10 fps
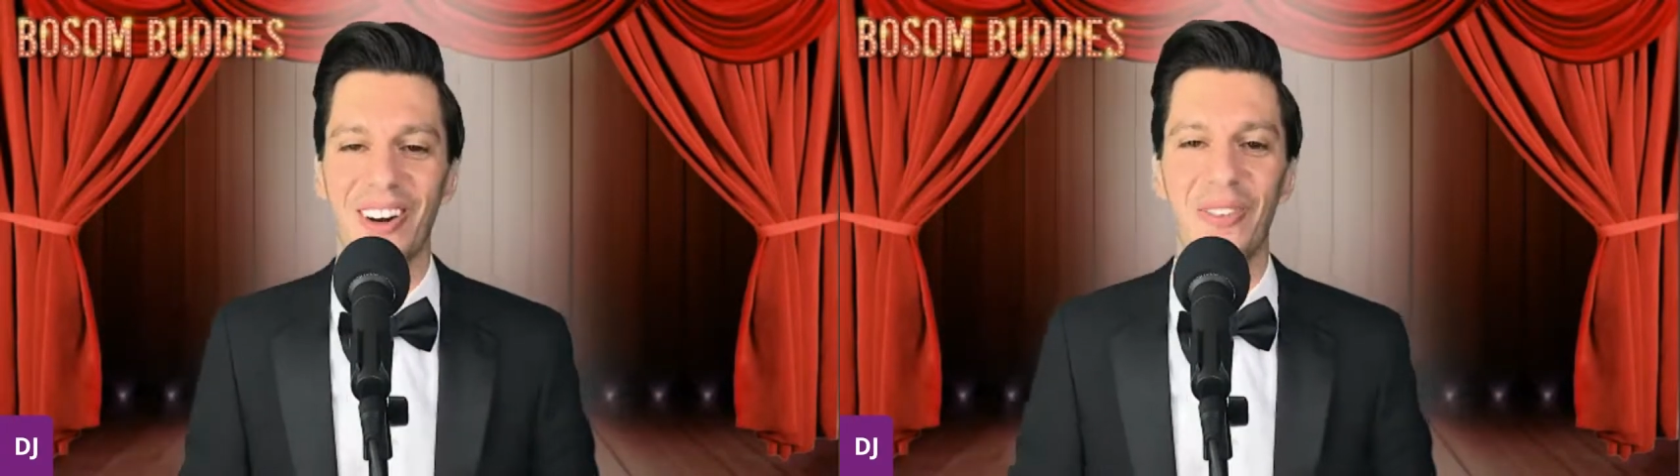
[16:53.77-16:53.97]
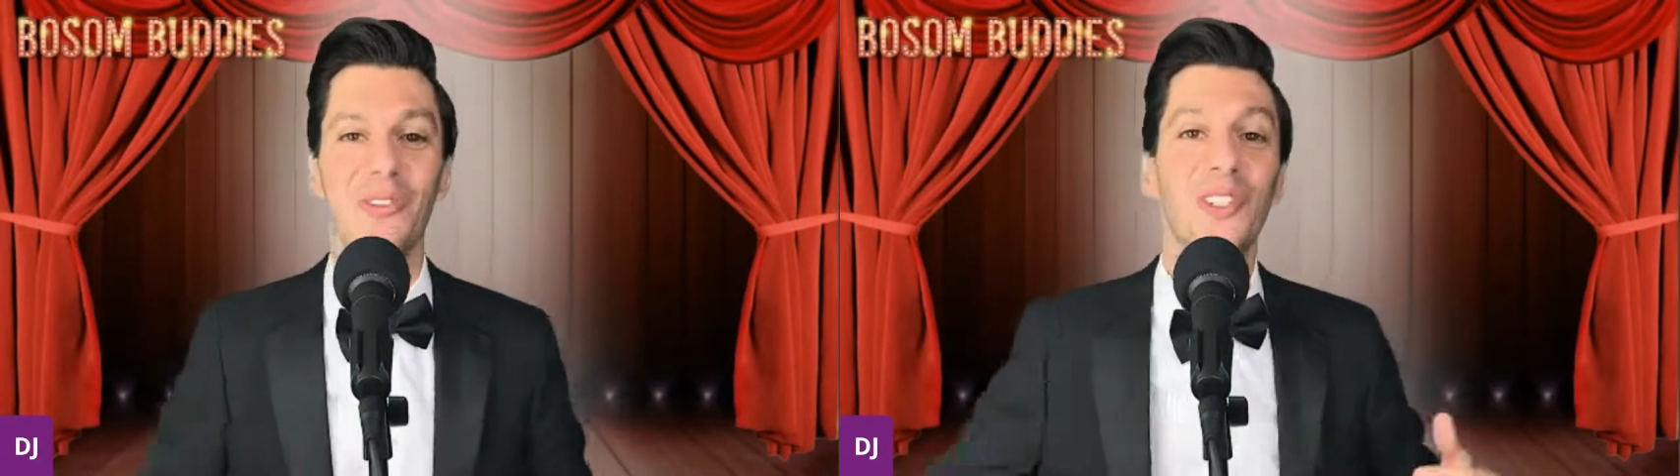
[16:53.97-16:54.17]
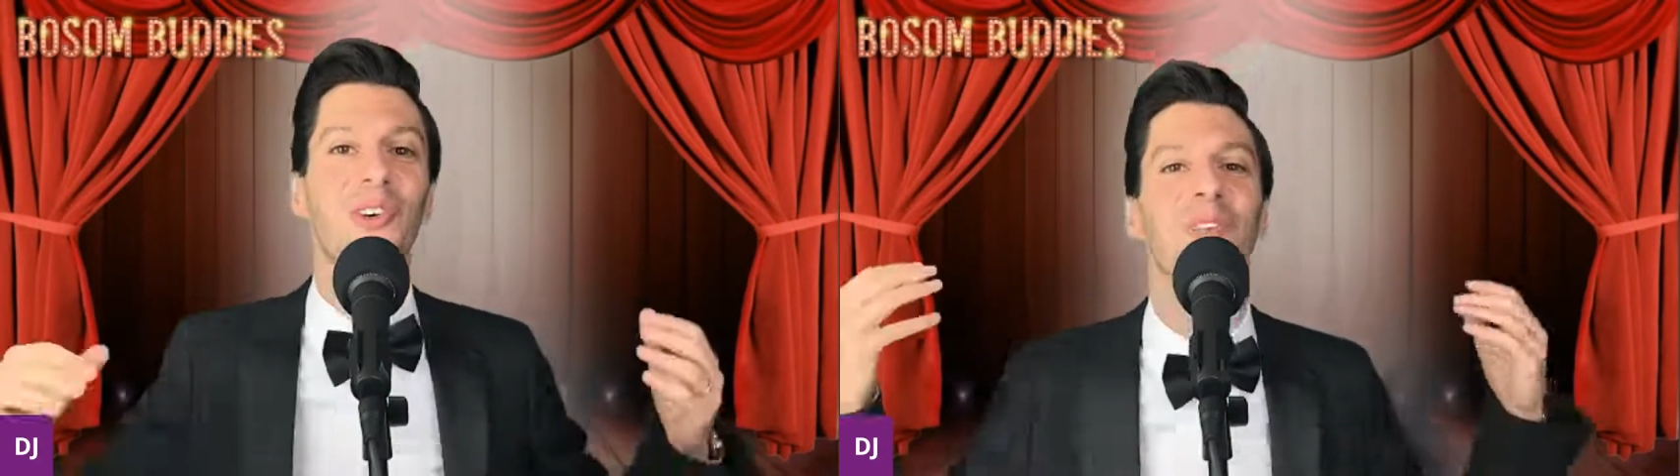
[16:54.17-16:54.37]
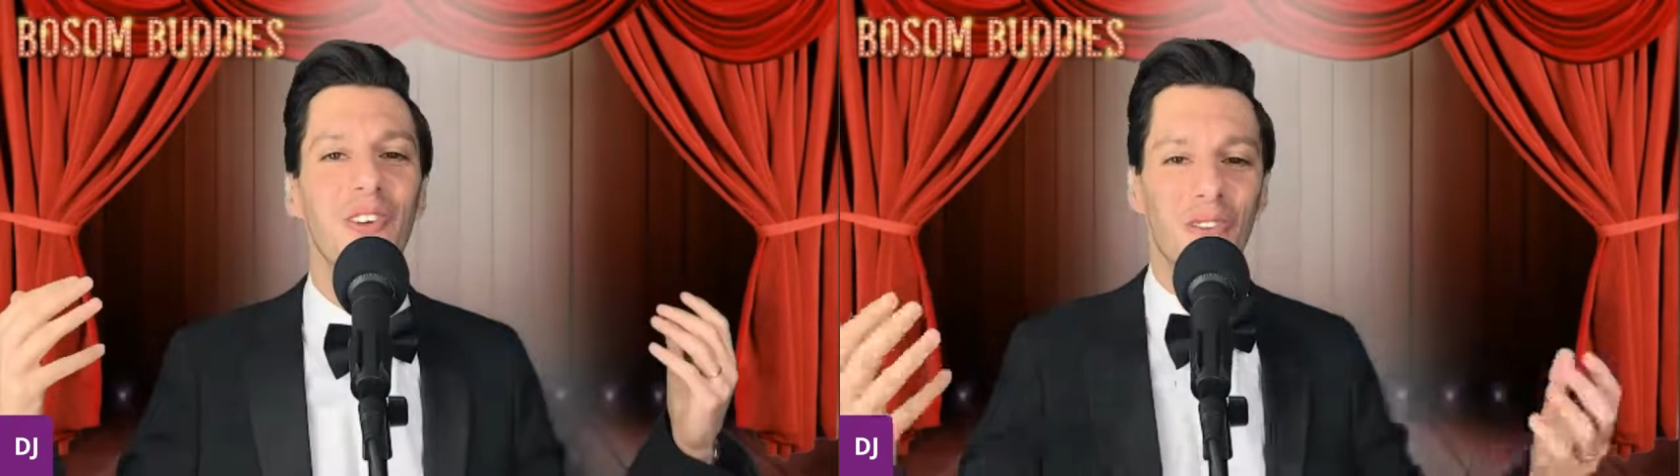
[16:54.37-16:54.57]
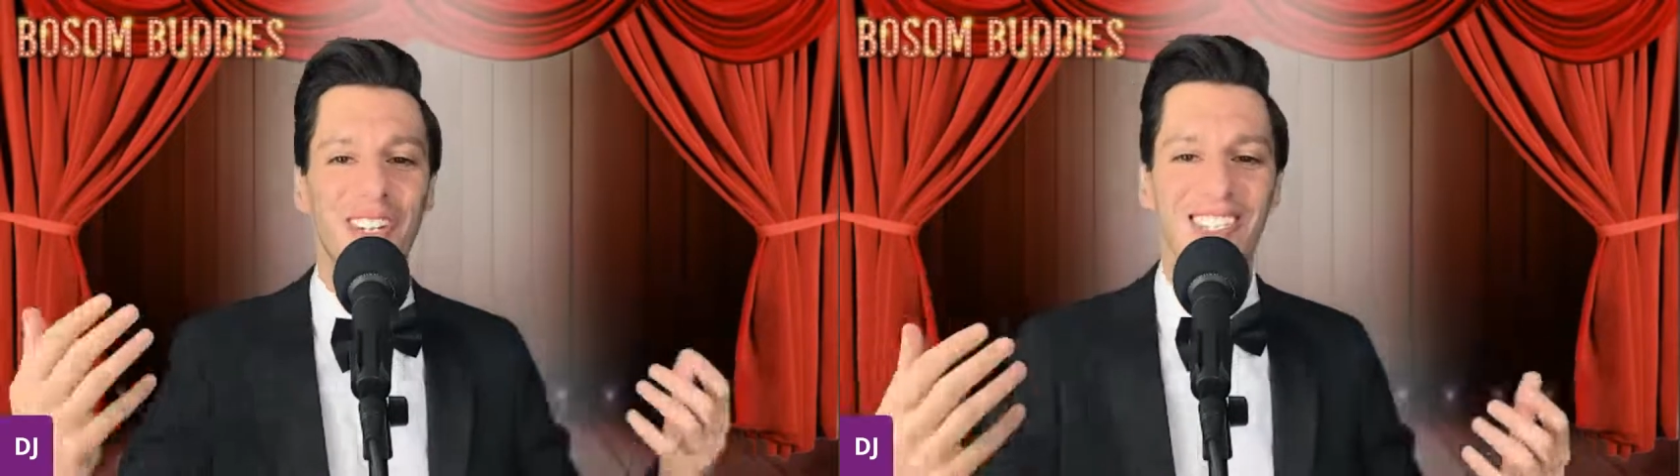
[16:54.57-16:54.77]
We have so many
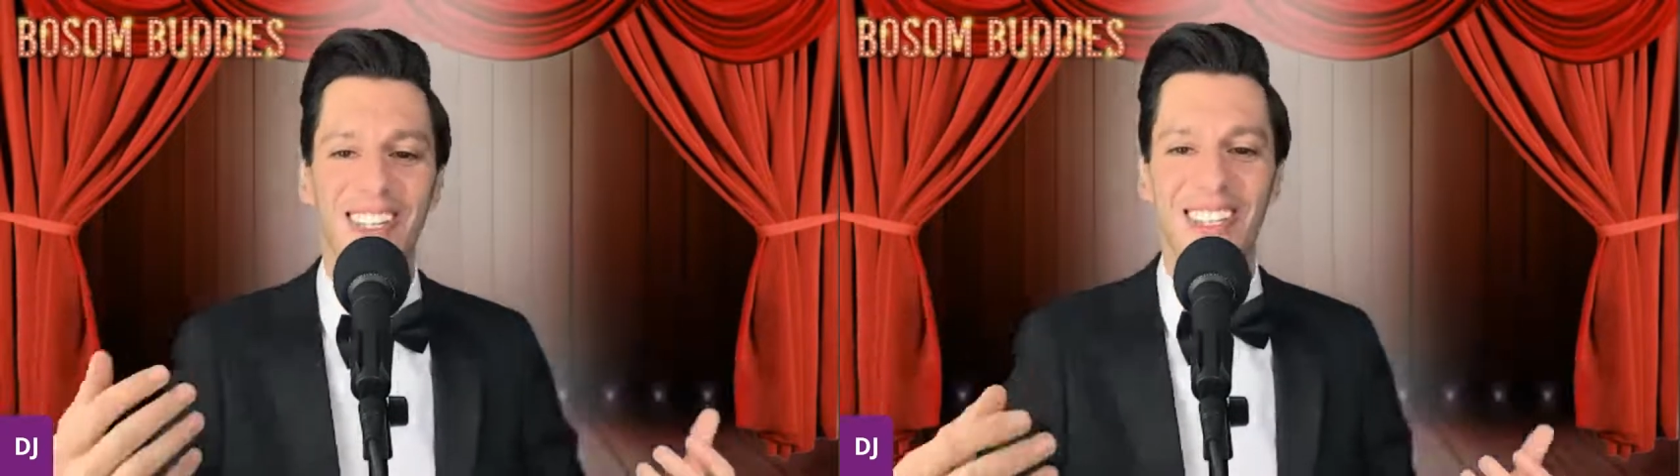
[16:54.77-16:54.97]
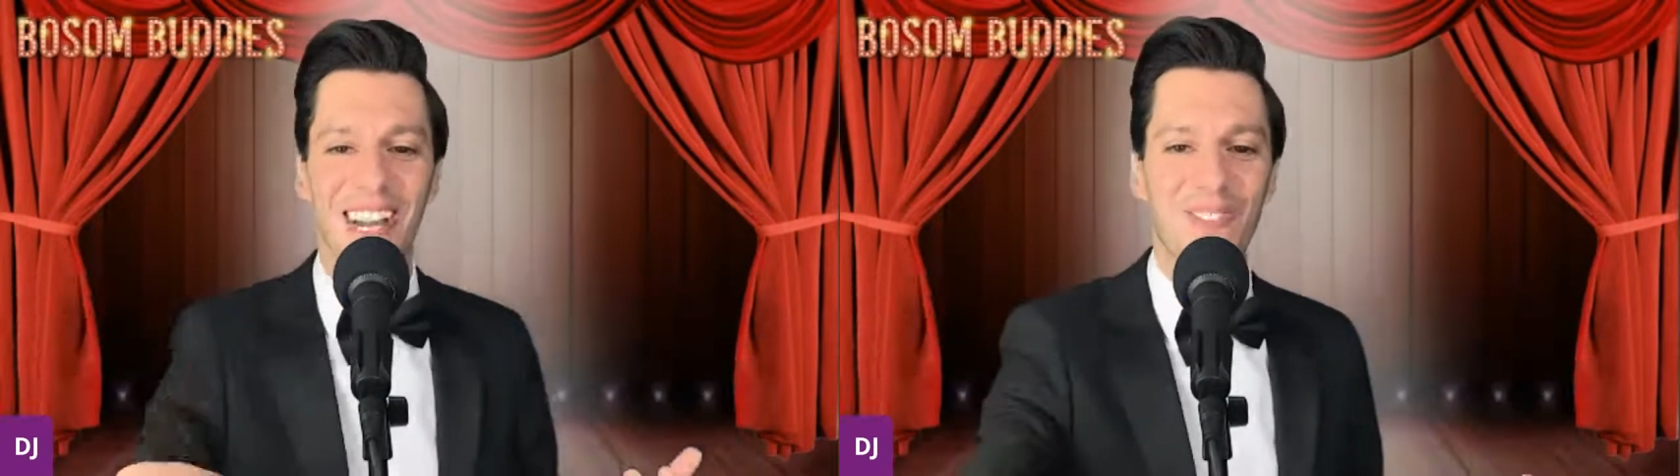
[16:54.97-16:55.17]
friends out there.